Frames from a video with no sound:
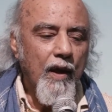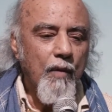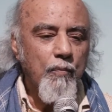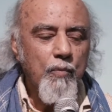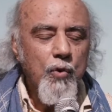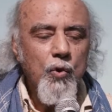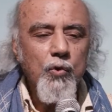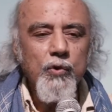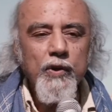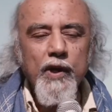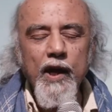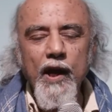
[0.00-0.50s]

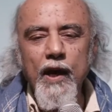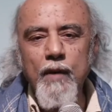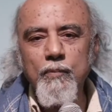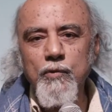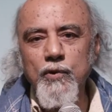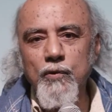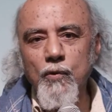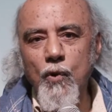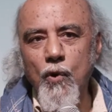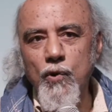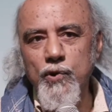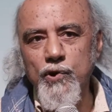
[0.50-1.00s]
Moon came
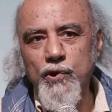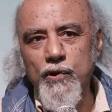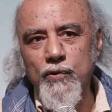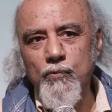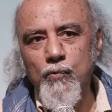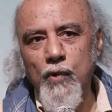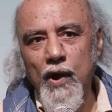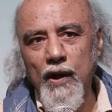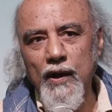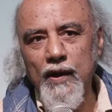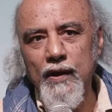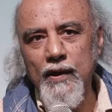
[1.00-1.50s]
to Ocean
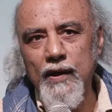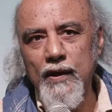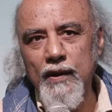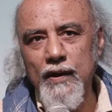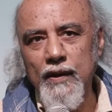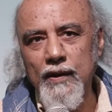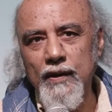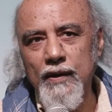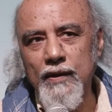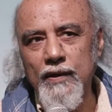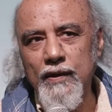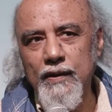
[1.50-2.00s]
one
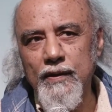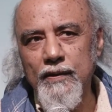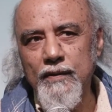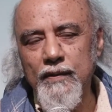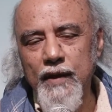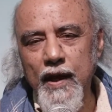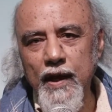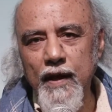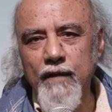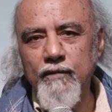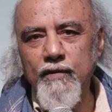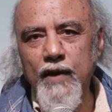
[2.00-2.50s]

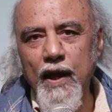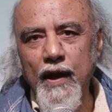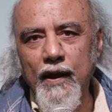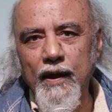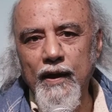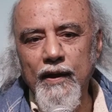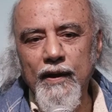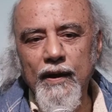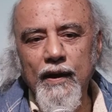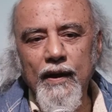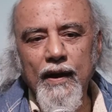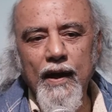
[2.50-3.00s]

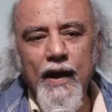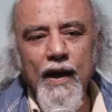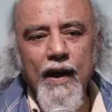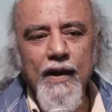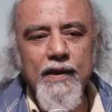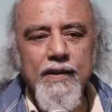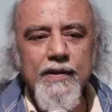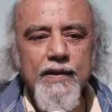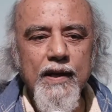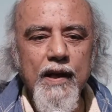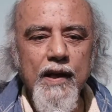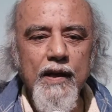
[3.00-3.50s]
evening
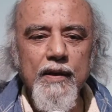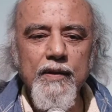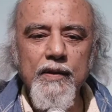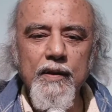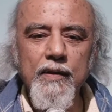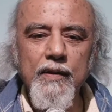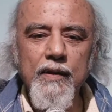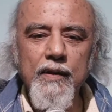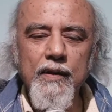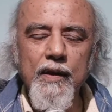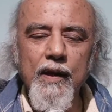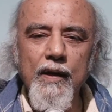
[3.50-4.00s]
and said,
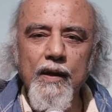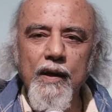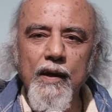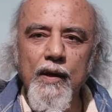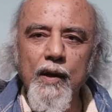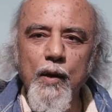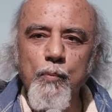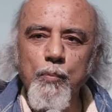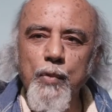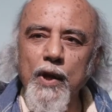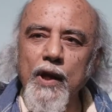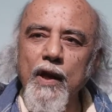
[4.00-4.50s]

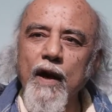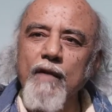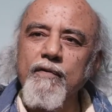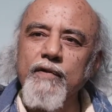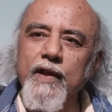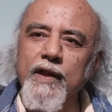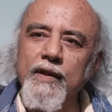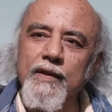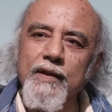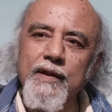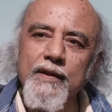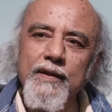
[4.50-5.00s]

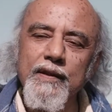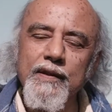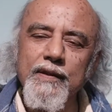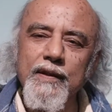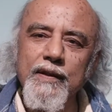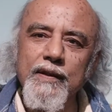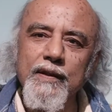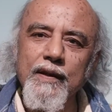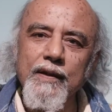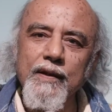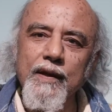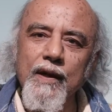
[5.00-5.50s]
"Beloved,
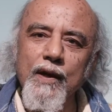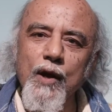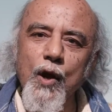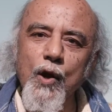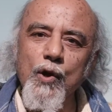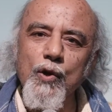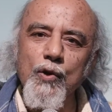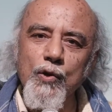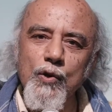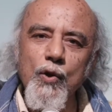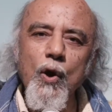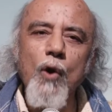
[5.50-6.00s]

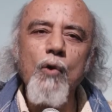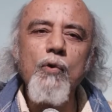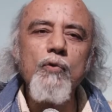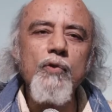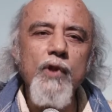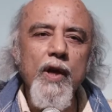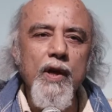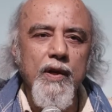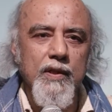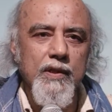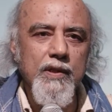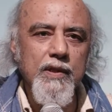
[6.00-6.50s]
know
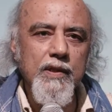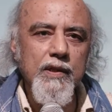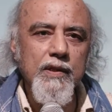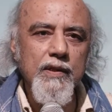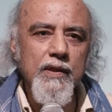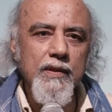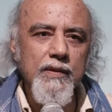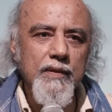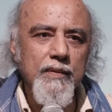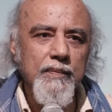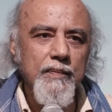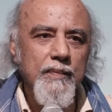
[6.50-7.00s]
this,
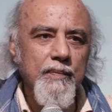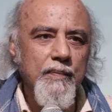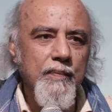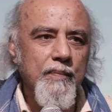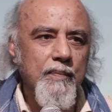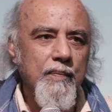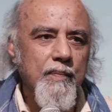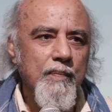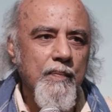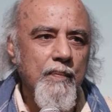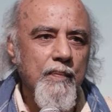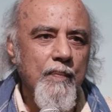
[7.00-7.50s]

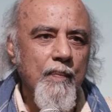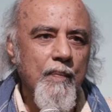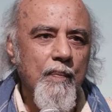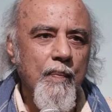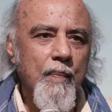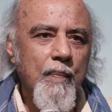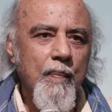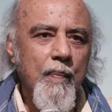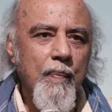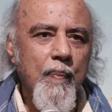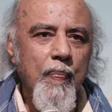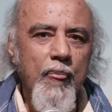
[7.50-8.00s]

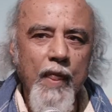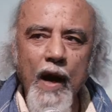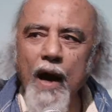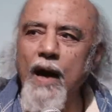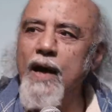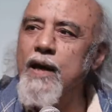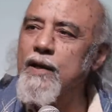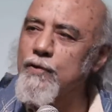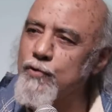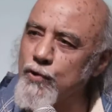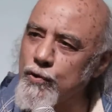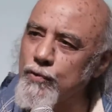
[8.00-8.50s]

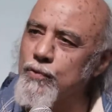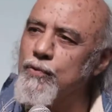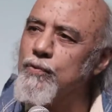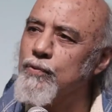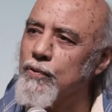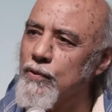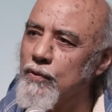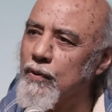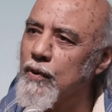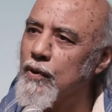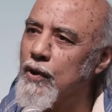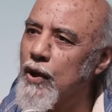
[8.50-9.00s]
I
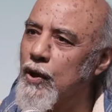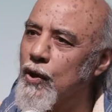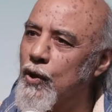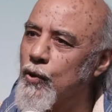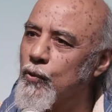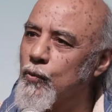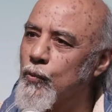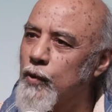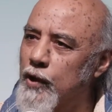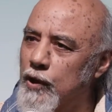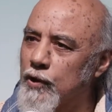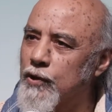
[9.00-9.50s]
too
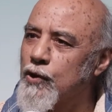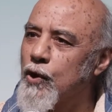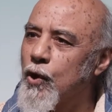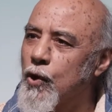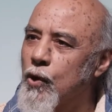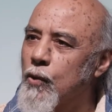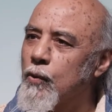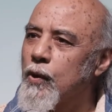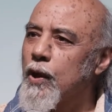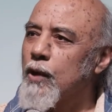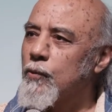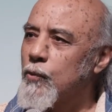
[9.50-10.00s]
will
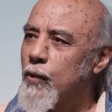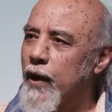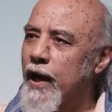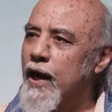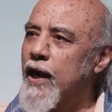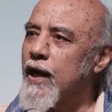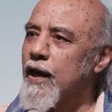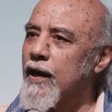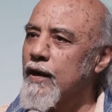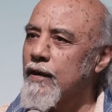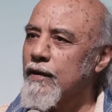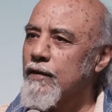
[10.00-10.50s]
go
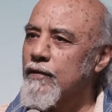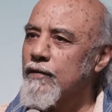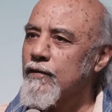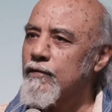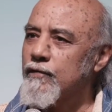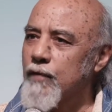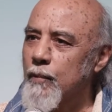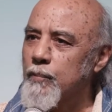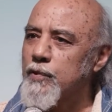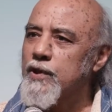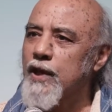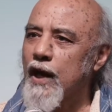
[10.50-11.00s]
away
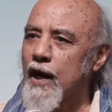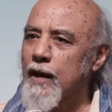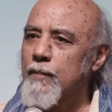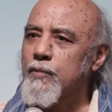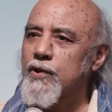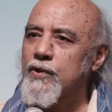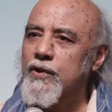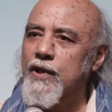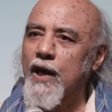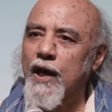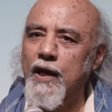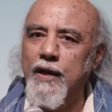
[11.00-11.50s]
from time
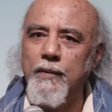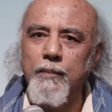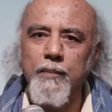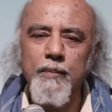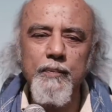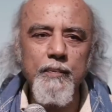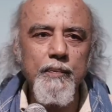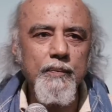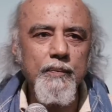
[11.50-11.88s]
to time.